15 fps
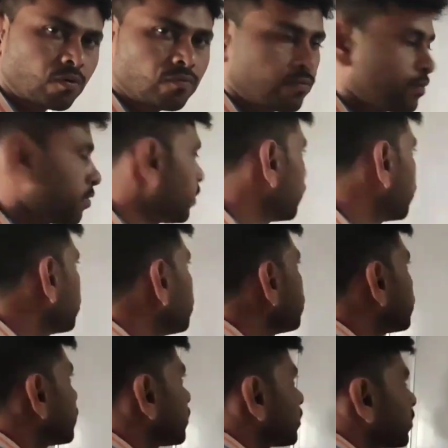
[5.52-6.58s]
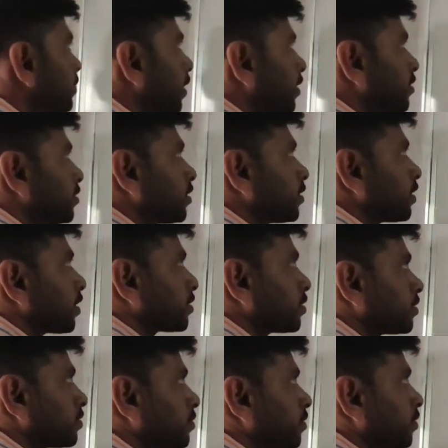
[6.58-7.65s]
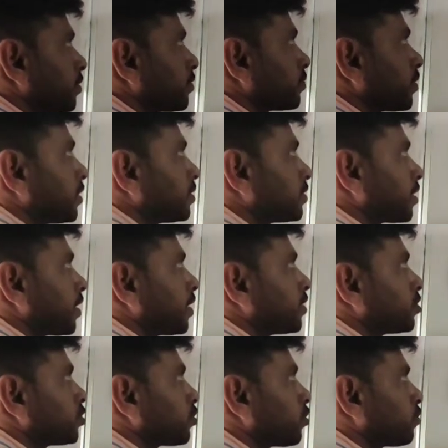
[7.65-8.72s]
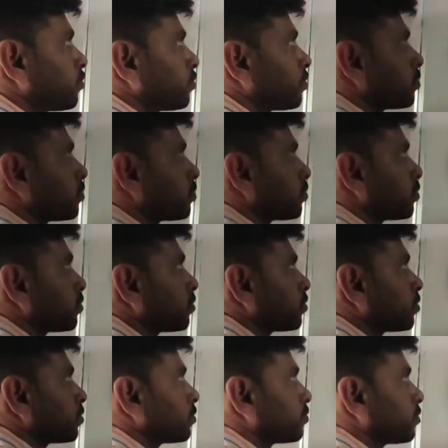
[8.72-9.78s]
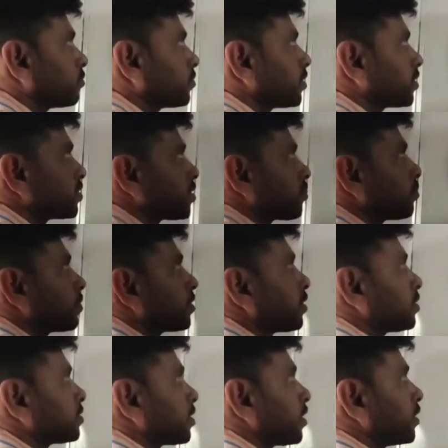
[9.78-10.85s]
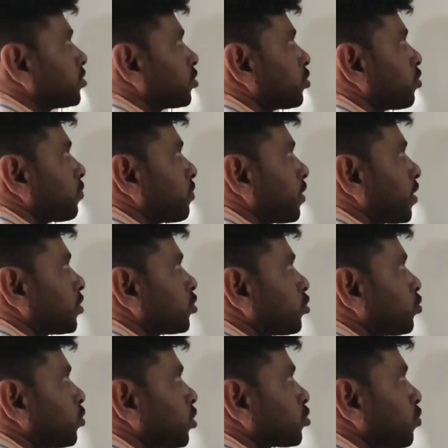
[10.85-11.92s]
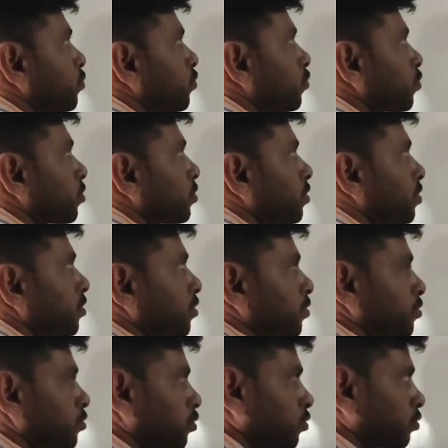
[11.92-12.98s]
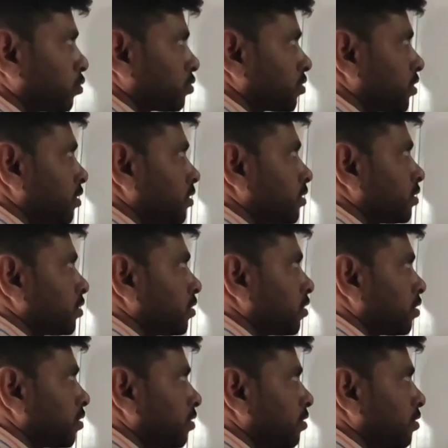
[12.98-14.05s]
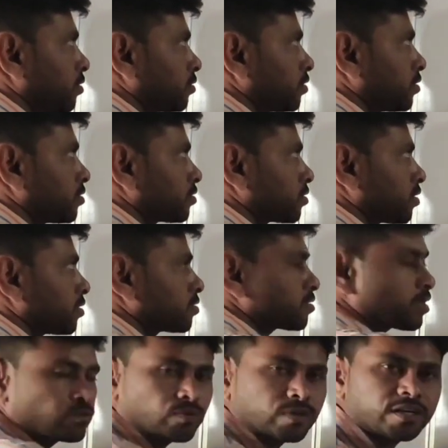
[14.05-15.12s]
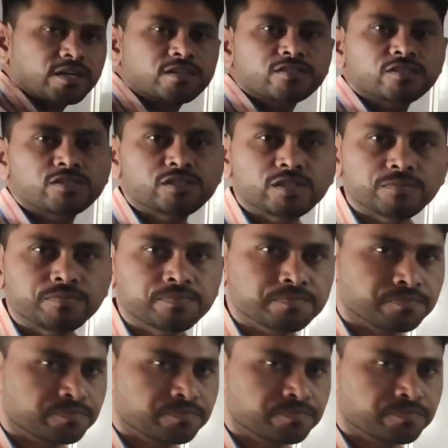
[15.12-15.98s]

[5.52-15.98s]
of this addition reaction, that is addition of fifth example, that is addition of H2SO4. So see this unsaturated system,